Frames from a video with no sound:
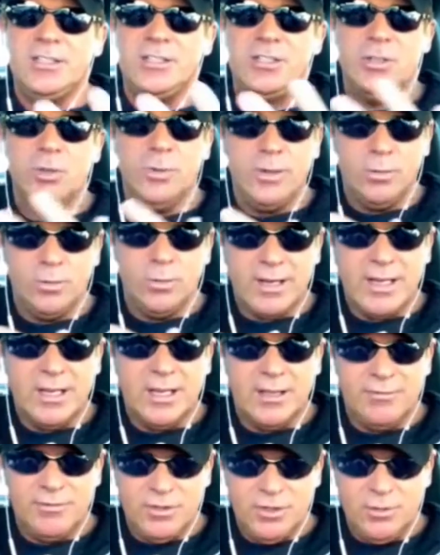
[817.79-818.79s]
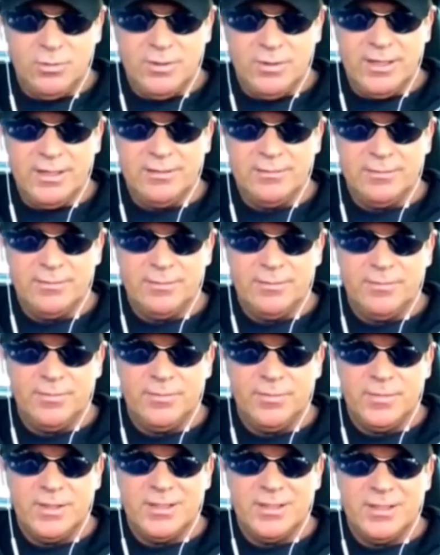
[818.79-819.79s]
doing what I love doing,
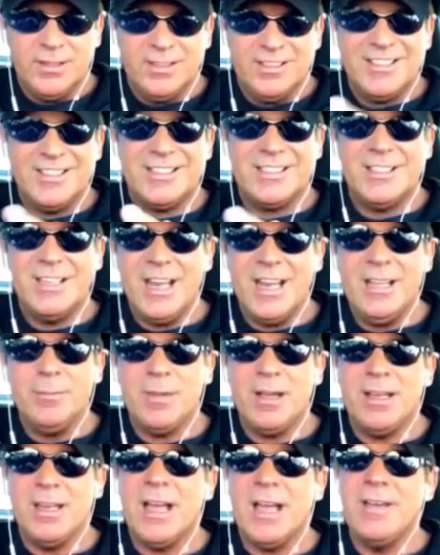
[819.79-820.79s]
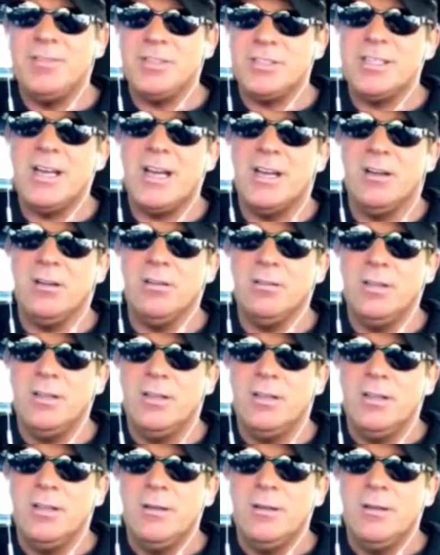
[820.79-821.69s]
sustaining my lifestyle